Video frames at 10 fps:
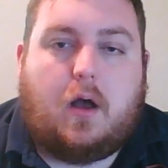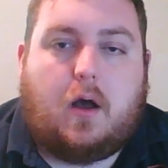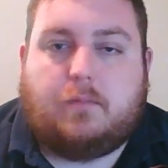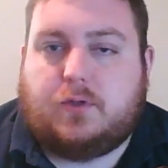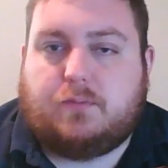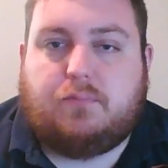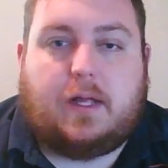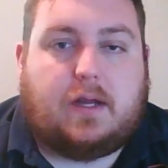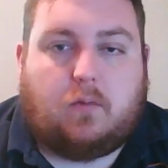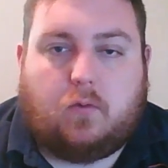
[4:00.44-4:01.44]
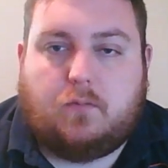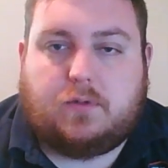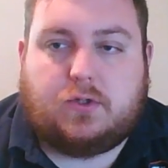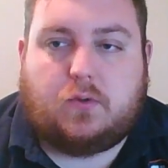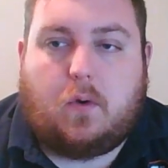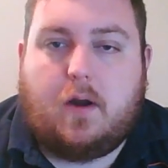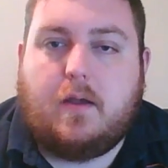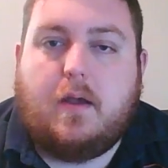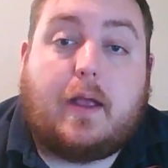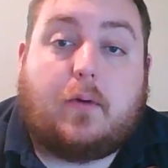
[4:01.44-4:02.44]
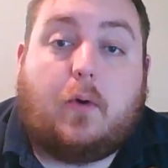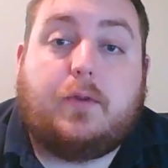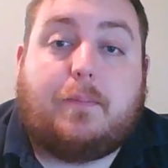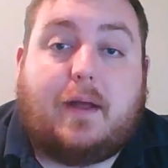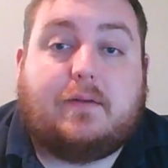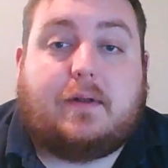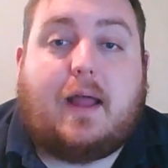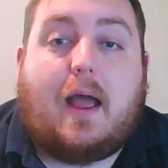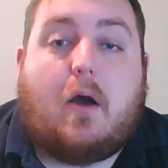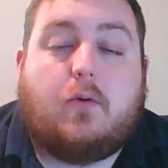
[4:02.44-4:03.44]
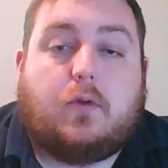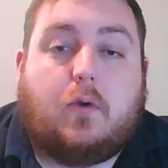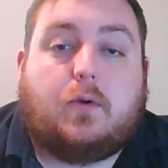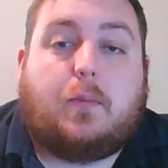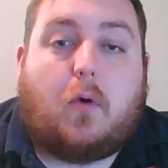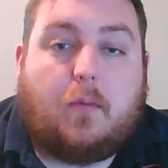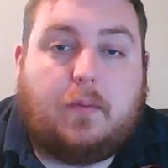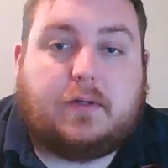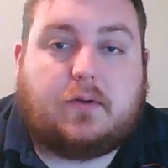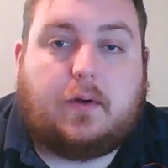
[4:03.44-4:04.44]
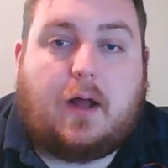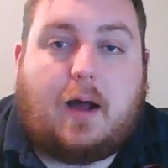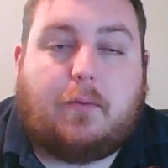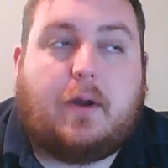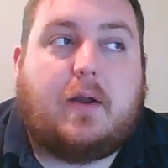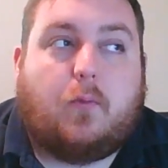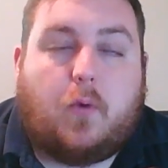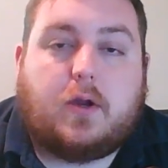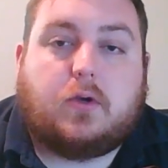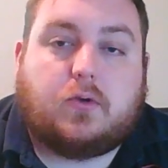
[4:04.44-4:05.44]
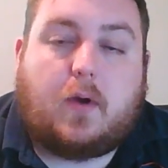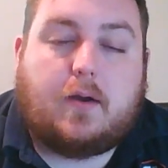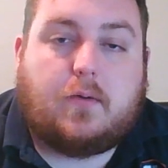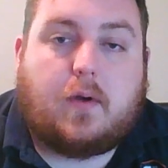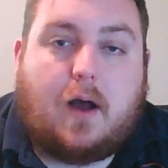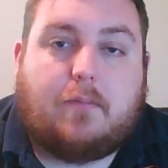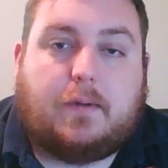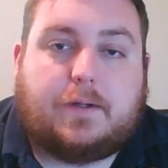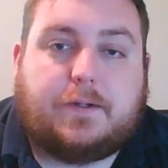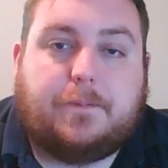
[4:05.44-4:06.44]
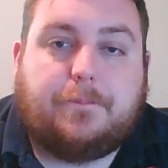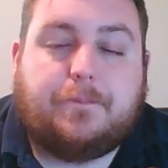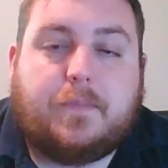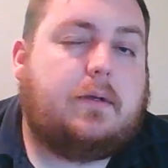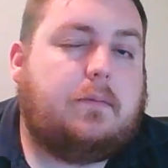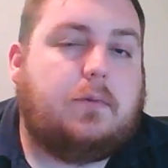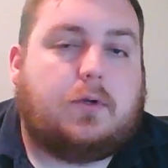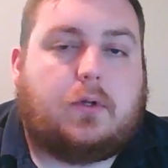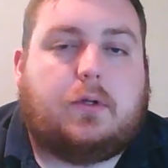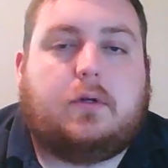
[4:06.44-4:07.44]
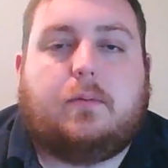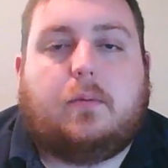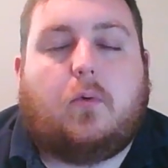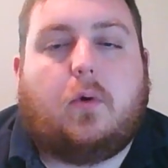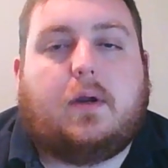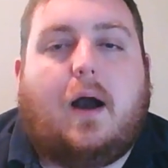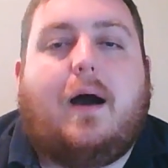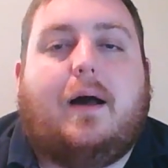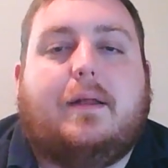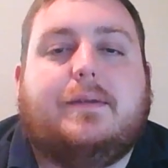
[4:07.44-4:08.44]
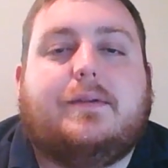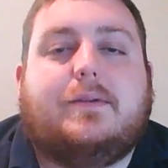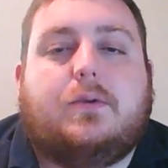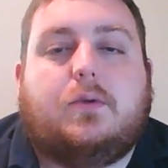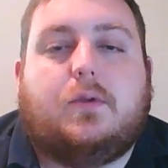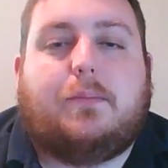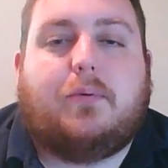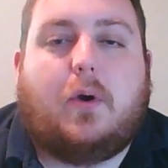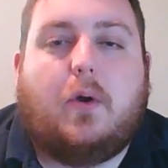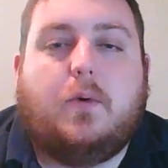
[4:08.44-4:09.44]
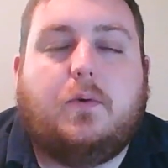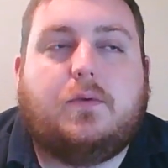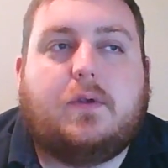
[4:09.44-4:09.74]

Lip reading: just plenty of room to store it. It all depends on how your department is going to operate and what you're trying to accomplish. There's a little bit more cons to the pros